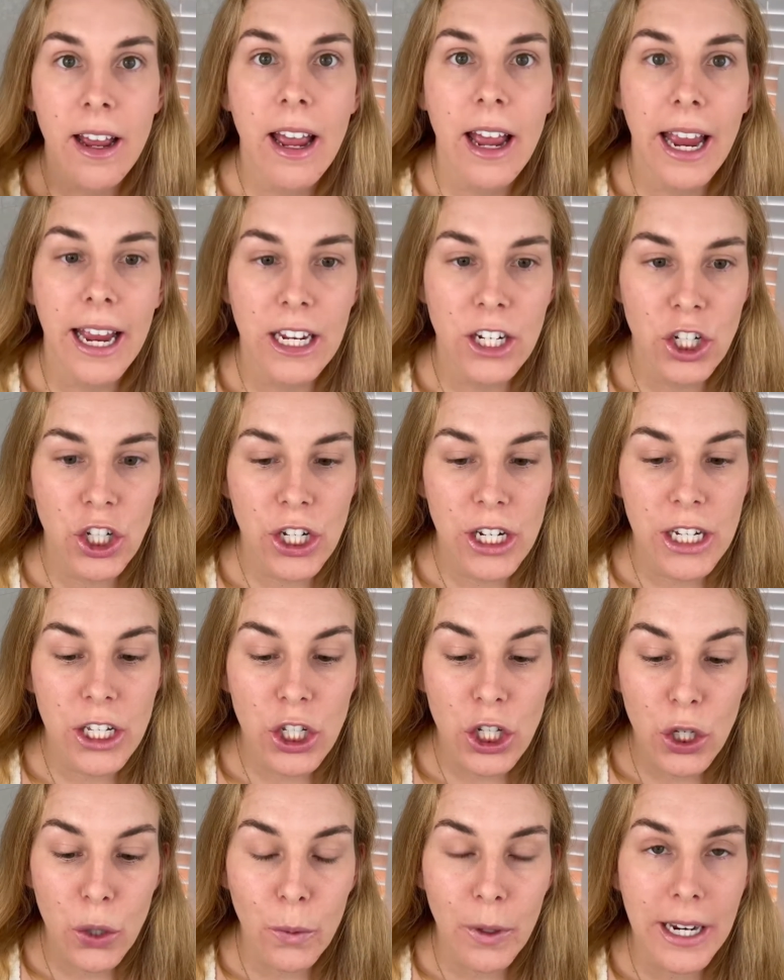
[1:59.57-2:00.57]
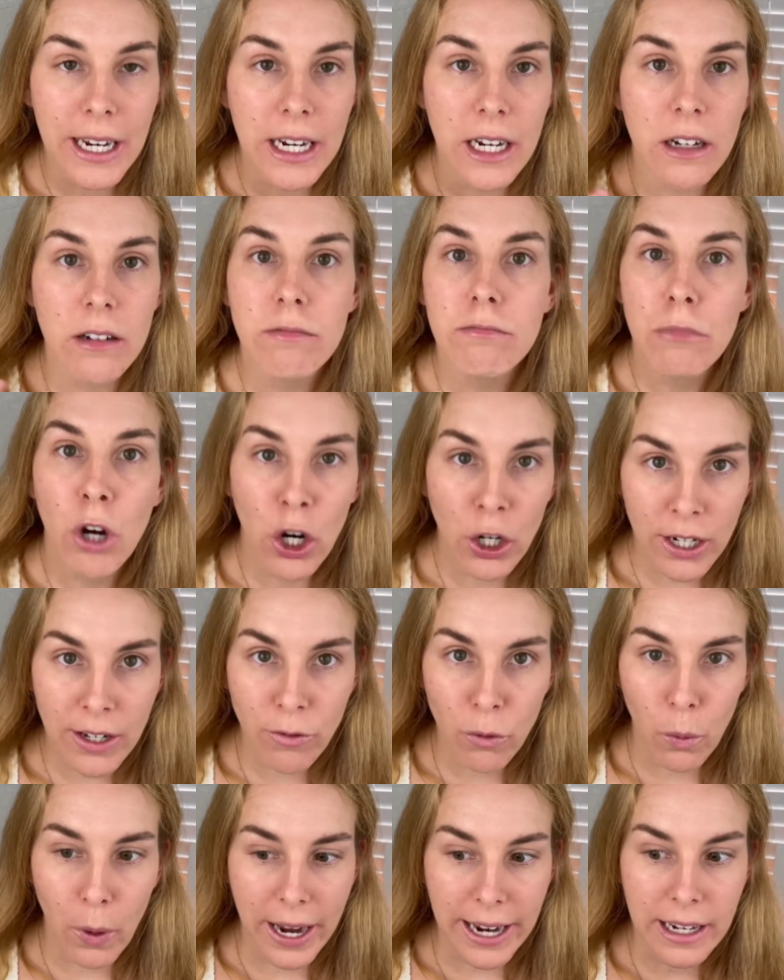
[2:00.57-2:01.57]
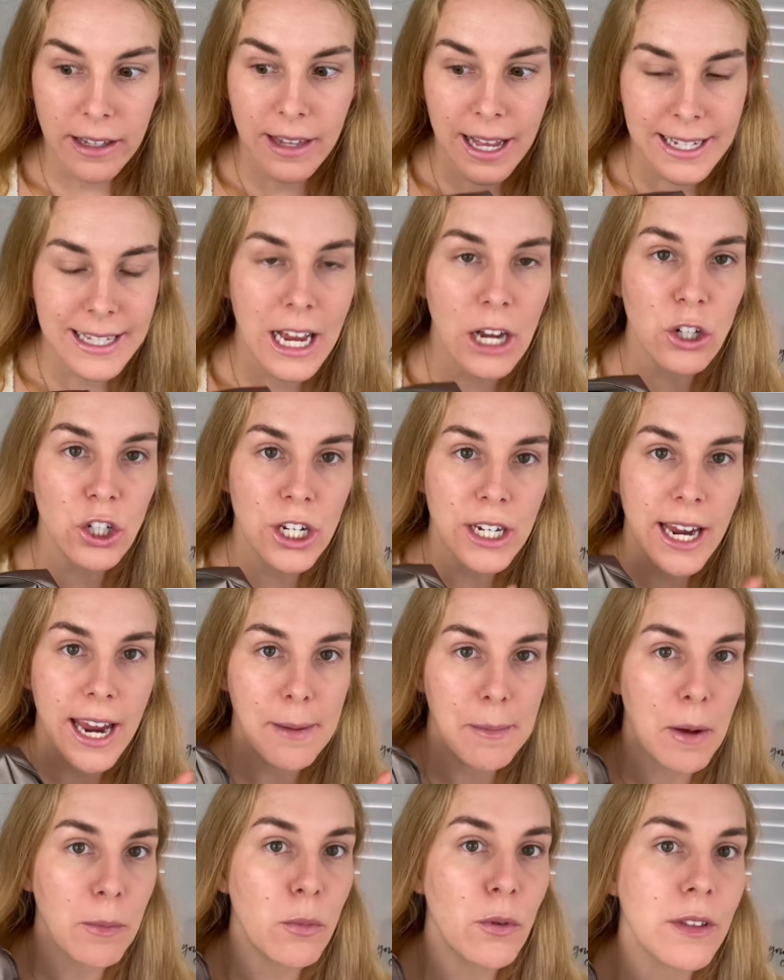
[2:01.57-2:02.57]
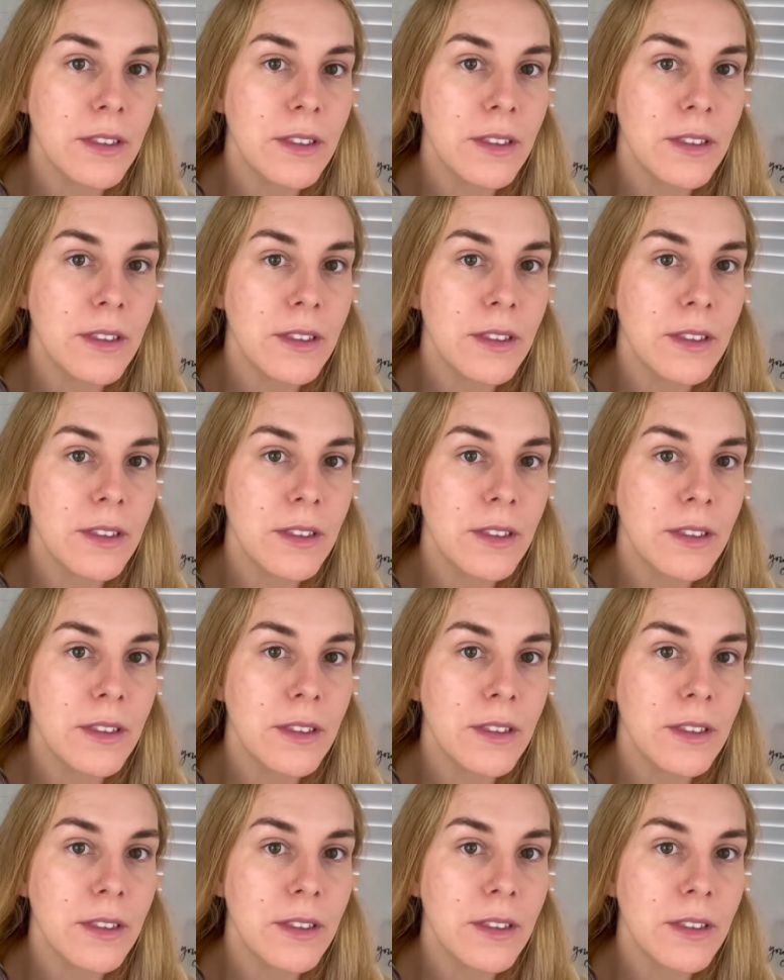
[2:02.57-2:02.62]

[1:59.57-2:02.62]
and she's doing her giveaway, and that's how she came up with